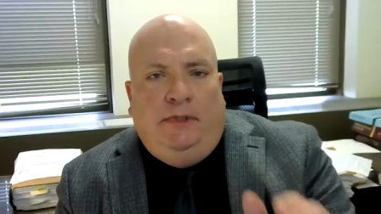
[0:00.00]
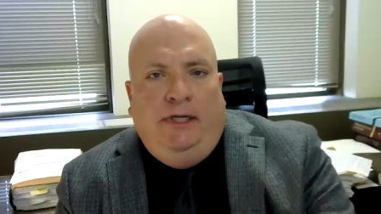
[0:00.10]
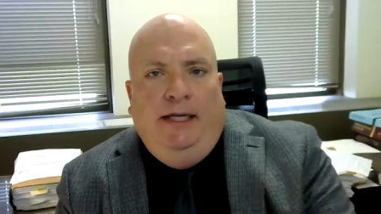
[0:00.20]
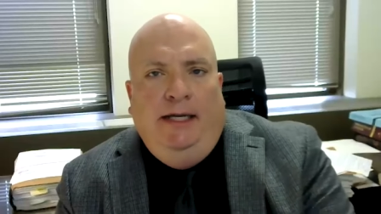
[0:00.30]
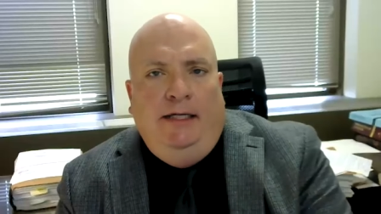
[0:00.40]

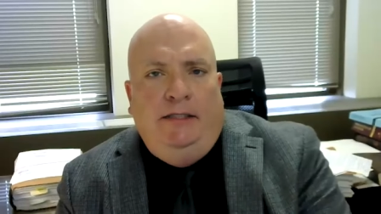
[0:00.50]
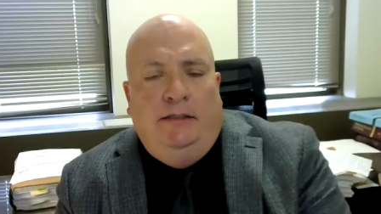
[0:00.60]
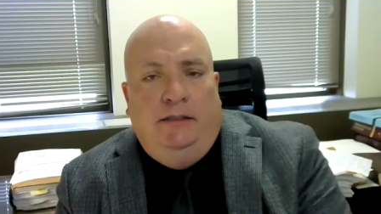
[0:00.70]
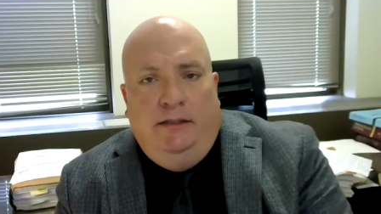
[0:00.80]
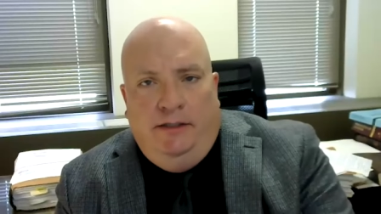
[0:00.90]

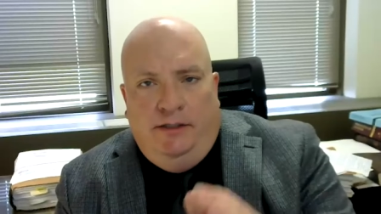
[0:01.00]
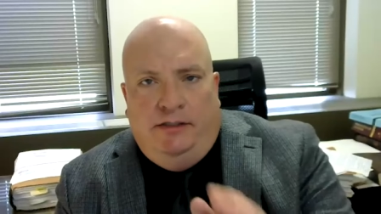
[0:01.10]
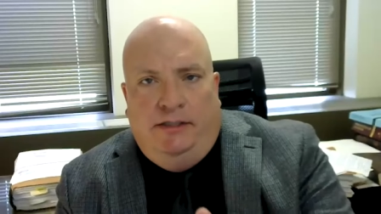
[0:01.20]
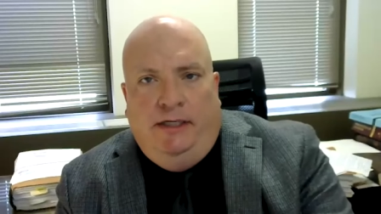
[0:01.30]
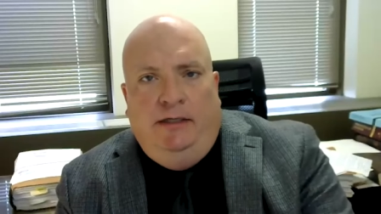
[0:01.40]
Hansen,
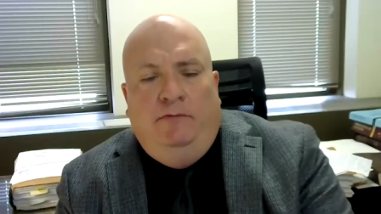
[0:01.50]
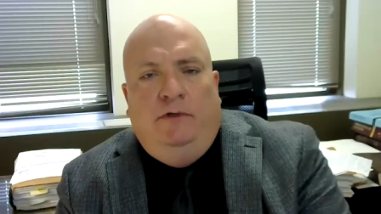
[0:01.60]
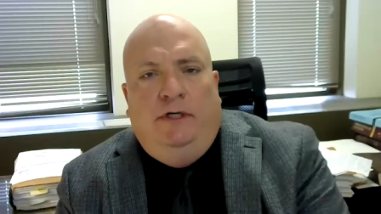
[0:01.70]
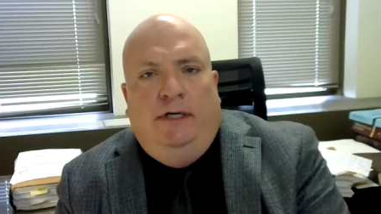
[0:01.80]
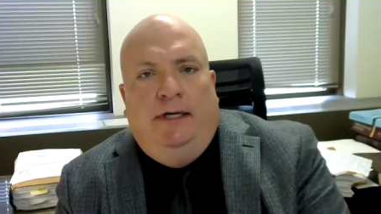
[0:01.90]
seeing
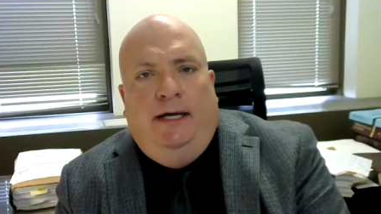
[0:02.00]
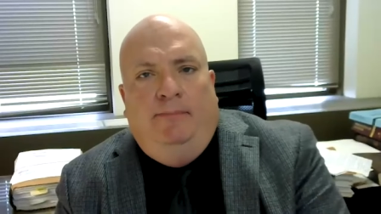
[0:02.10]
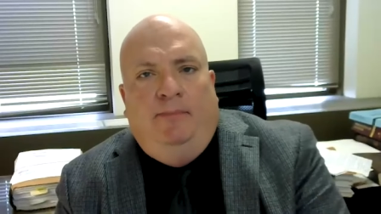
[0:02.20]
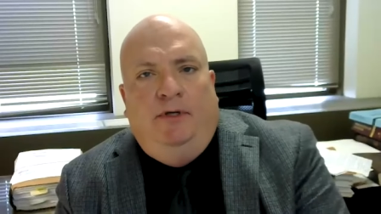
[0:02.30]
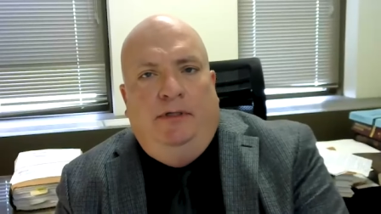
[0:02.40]
what had
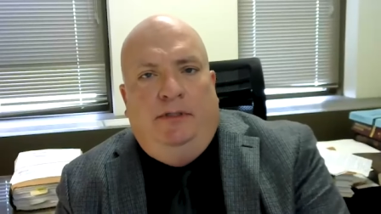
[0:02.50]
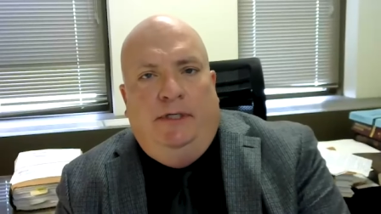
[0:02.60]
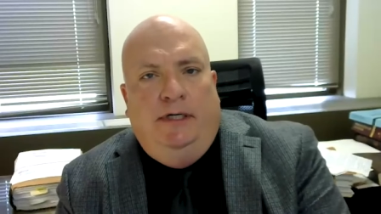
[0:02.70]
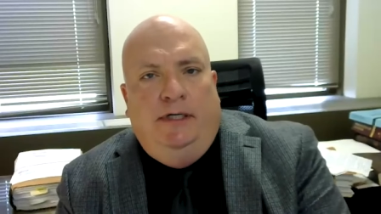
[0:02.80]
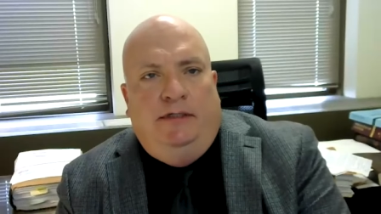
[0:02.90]
happened in
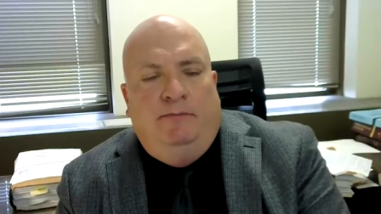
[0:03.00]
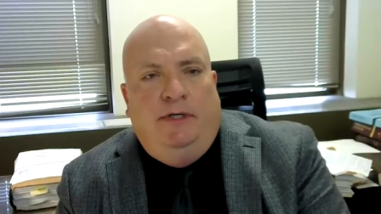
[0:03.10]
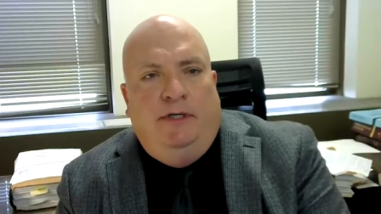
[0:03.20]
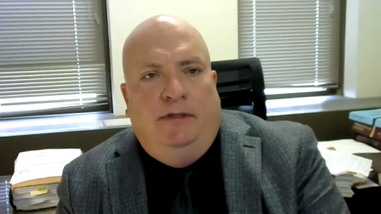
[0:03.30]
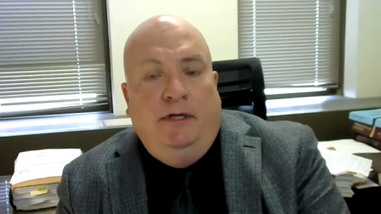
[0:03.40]

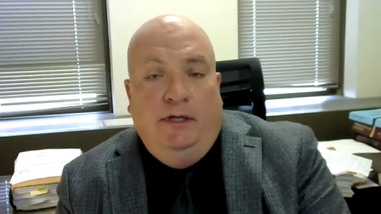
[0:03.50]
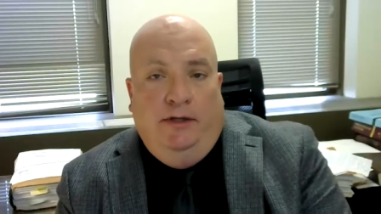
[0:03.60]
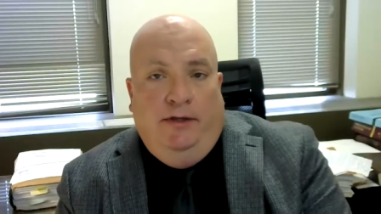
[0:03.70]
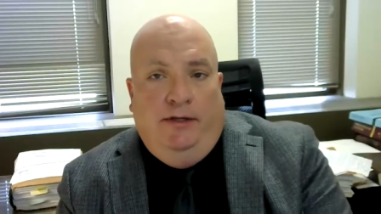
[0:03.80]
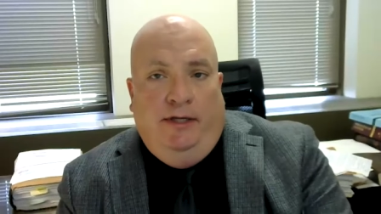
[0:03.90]
Sineneng-Smith,
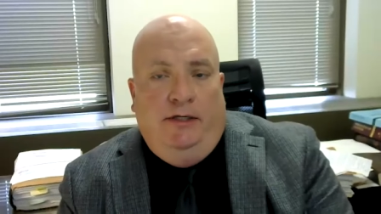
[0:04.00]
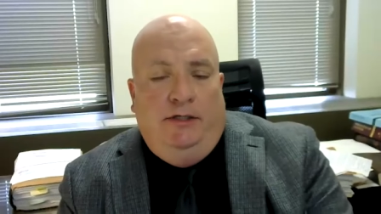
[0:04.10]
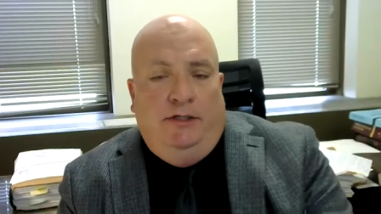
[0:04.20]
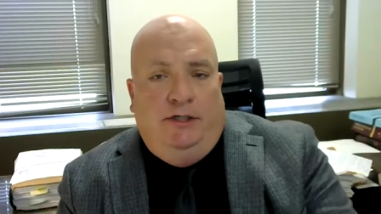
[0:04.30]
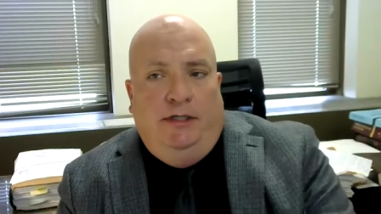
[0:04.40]
then
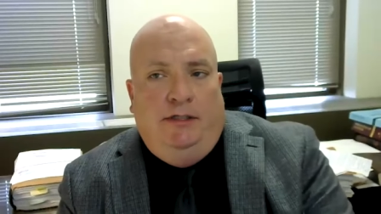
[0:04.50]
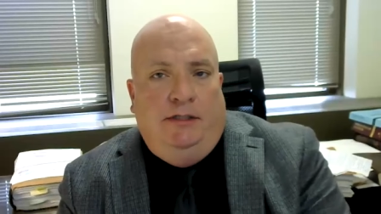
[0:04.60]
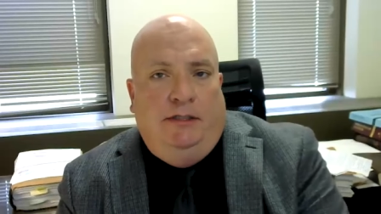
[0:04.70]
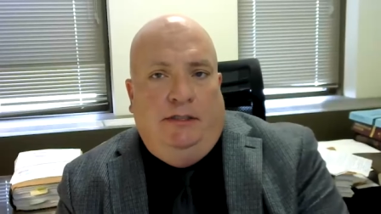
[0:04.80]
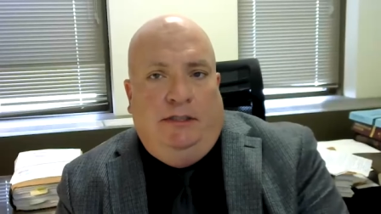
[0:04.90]

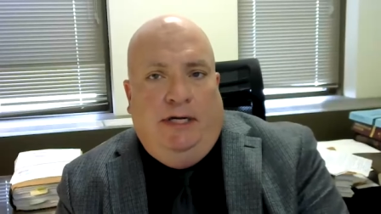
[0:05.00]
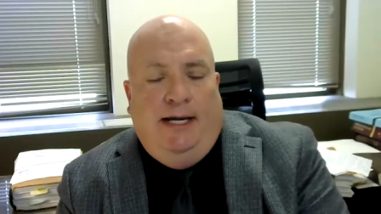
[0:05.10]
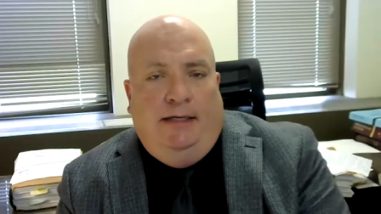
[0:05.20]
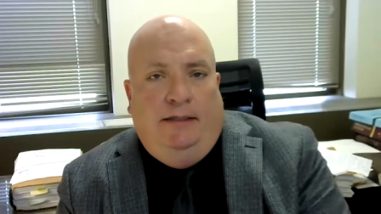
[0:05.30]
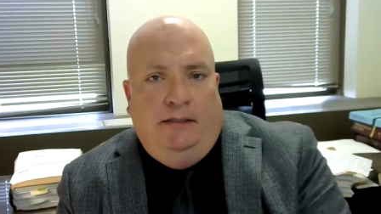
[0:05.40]
changes his
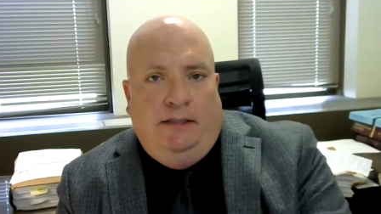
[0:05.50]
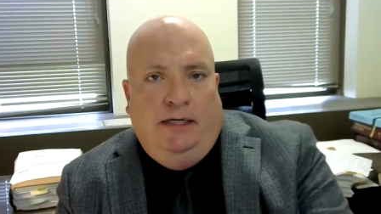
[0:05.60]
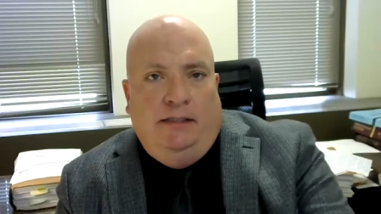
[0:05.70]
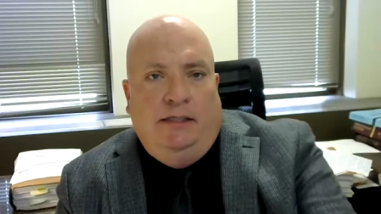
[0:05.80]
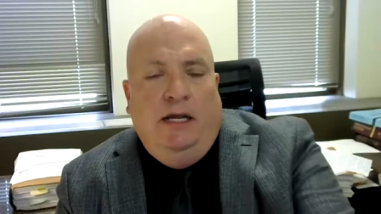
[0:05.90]
tact and
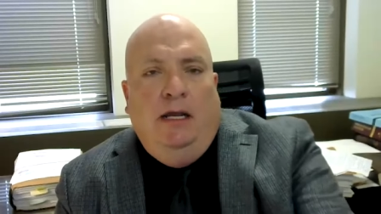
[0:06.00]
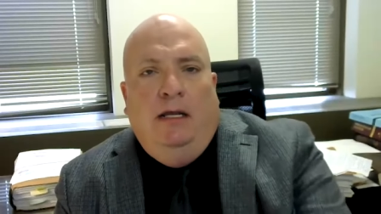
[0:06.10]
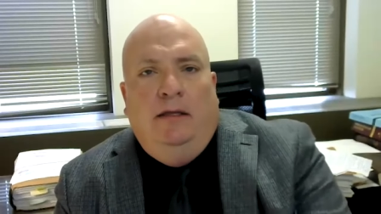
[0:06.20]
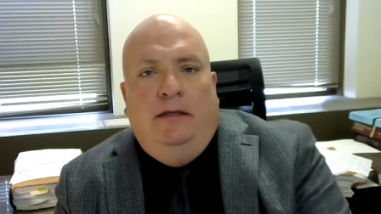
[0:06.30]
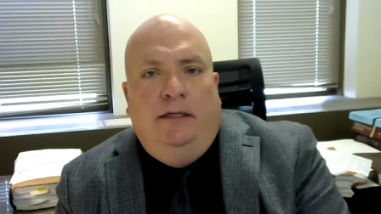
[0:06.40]
says
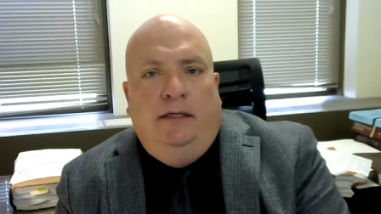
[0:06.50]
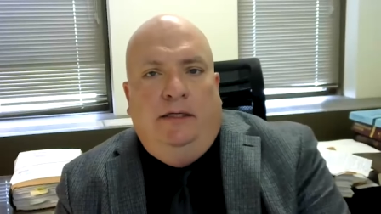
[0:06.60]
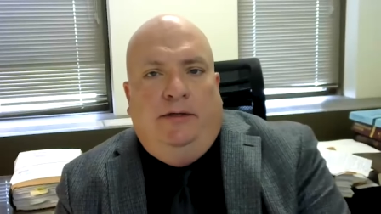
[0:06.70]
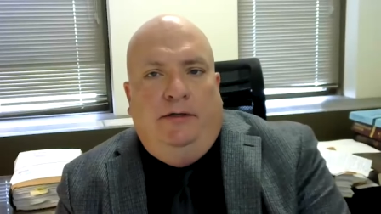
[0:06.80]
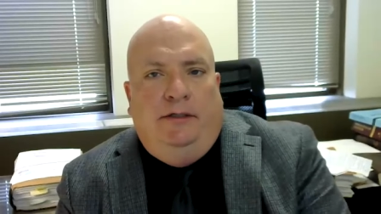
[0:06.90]
the
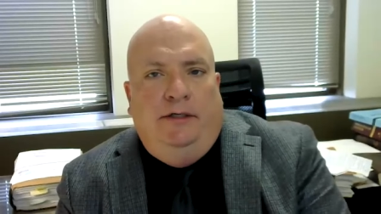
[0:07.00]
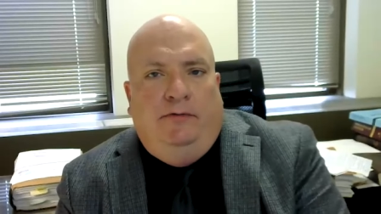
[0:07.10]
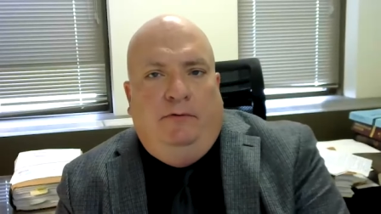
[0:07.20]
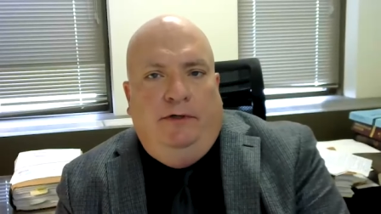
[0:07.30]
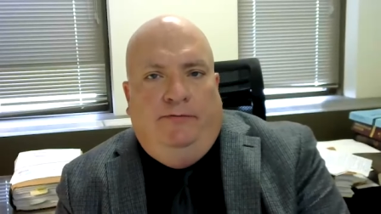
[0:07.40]

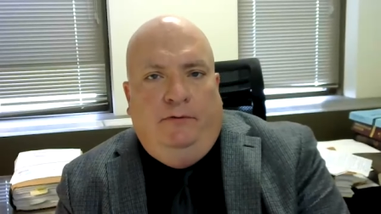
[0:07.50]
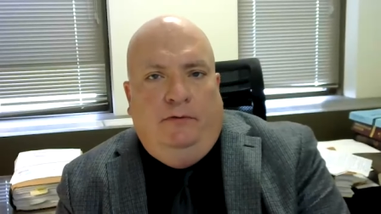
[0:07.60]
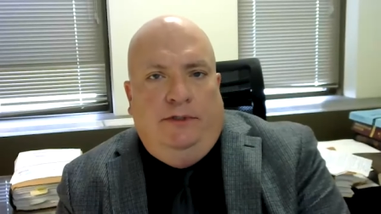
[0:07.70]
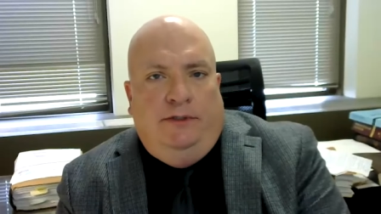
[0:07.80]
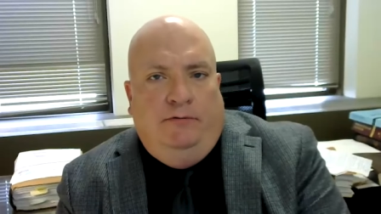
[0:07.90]

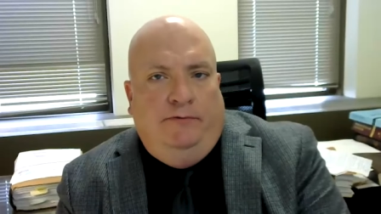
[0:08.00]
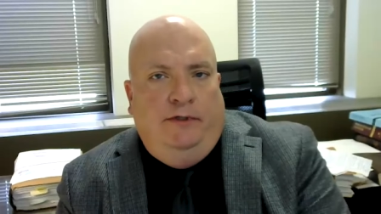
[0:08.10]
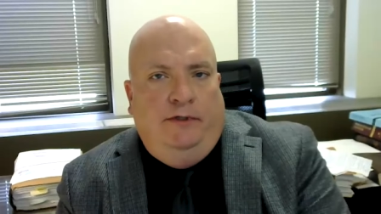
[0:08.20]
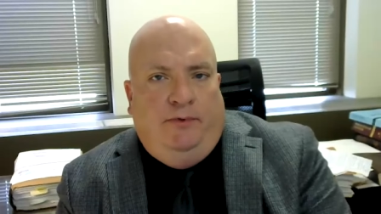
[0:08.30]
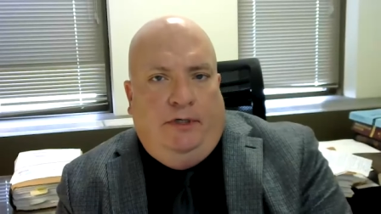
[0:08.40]
1324 is
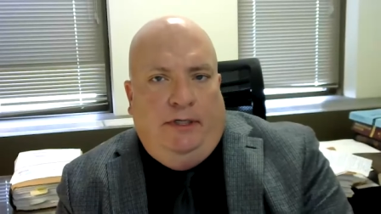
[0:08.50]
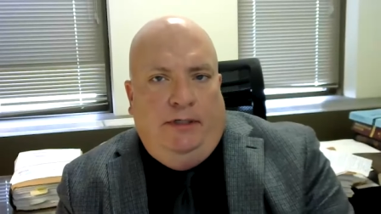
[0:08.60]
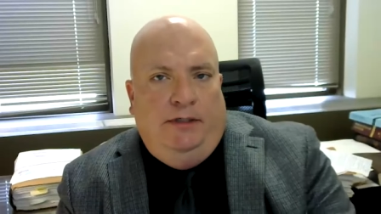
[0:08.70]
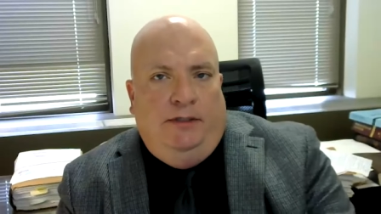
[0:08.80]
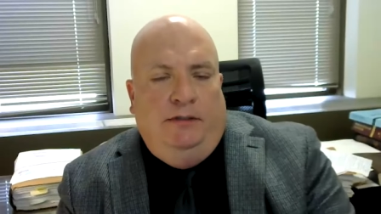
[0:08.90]
overly broad,
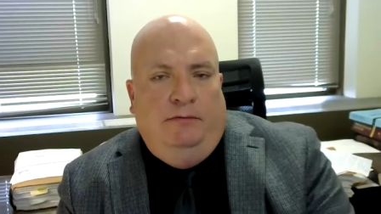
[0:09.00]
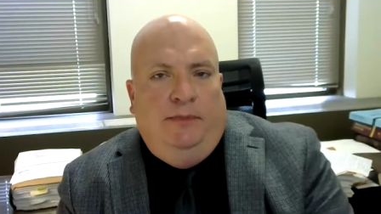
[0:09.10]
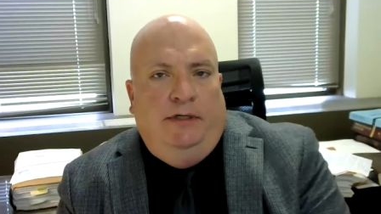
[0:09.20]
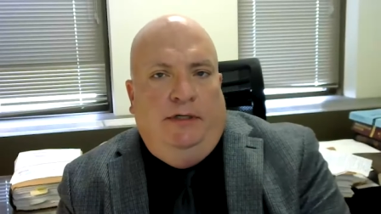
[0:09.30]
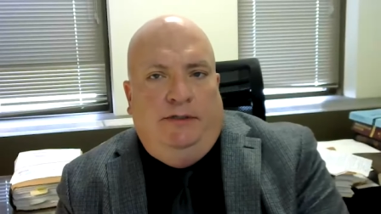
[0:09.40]
it should
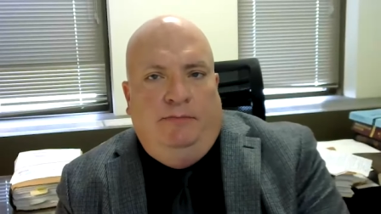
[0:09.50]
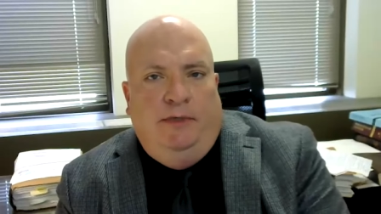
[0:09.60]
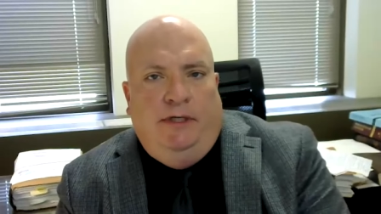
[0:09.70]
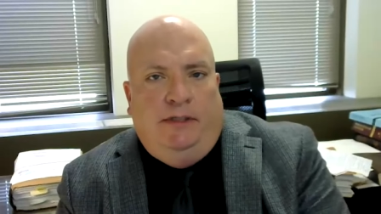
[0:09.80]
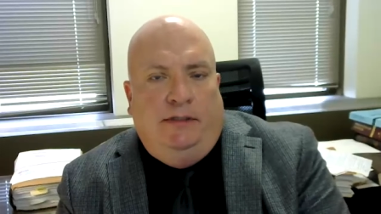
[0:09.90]
be
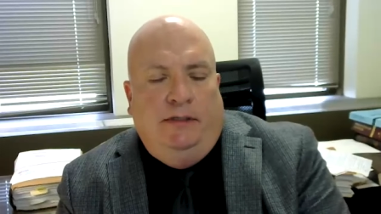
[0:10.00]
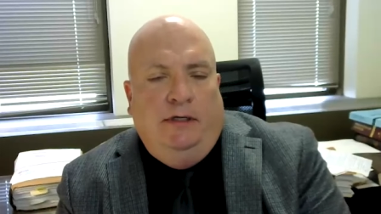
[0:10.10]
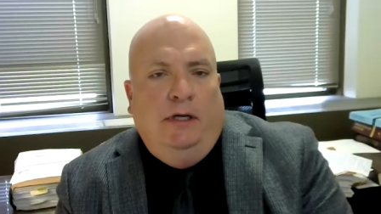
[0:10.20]
dismissed.